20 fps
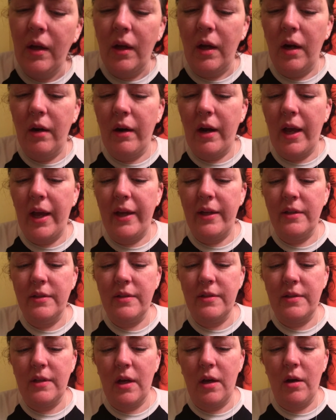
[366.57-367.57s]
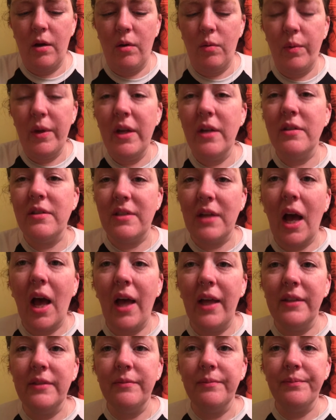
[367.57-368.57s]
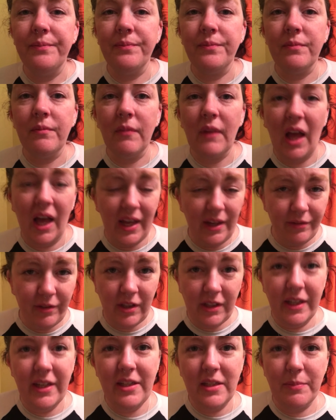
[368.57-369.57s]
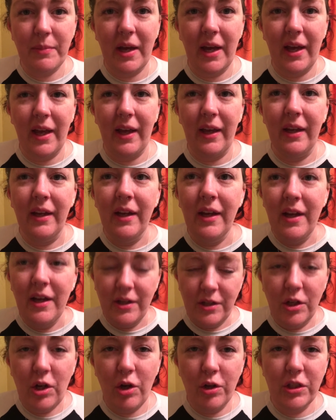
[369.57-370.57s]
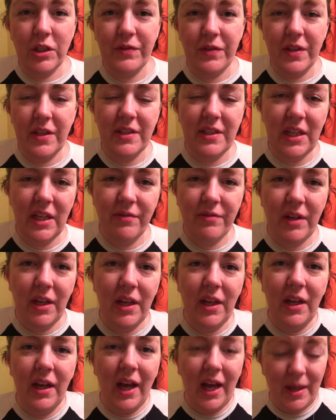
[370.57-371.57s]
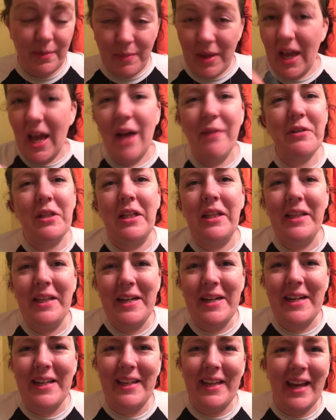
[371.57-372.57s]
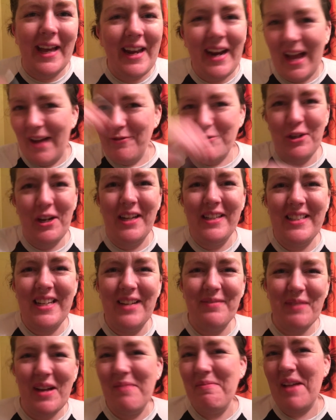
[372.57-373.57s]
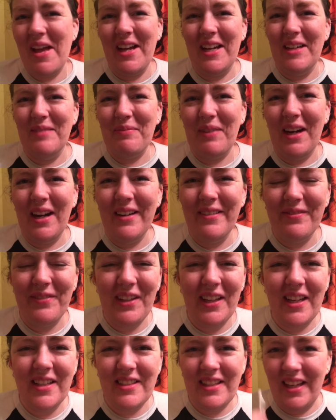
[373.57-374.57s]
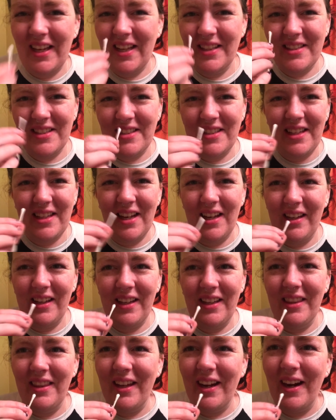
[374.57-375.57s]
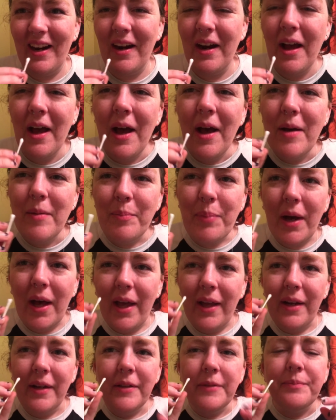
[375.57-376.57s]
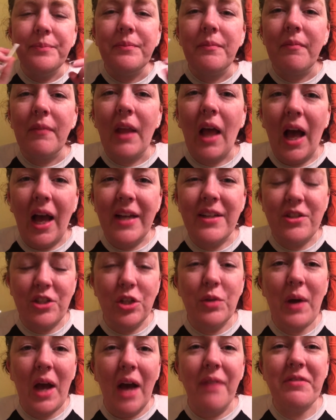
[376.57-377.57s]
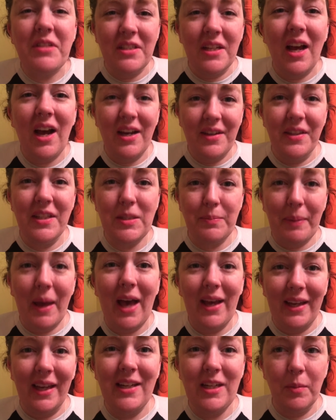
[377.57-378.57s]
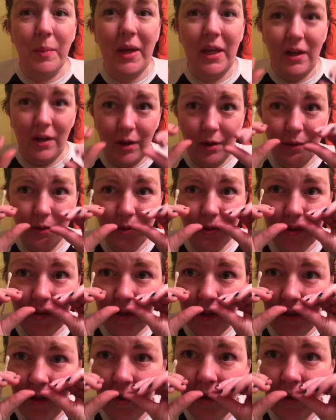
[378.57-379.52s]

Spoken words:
All right, so we are done. I have cleaned my nose for this evening. I may have to clean it again after I take my makeup off because it gets gunk in there. But I do have to tuck this back into my nose.